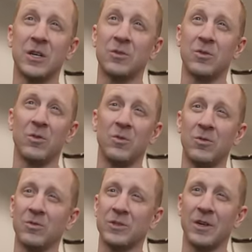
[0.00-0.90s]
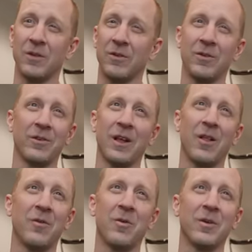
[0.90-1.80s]
Central, Southern
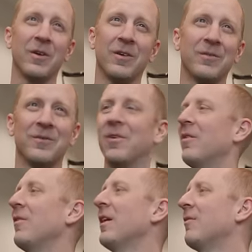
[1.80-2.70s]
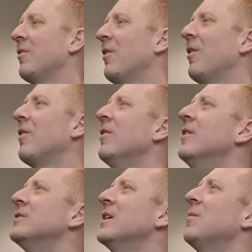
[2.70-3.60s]
California, wherever the heck we are,
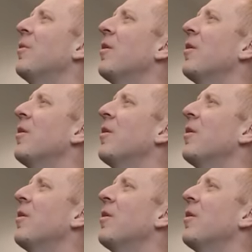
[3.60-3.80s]
Santa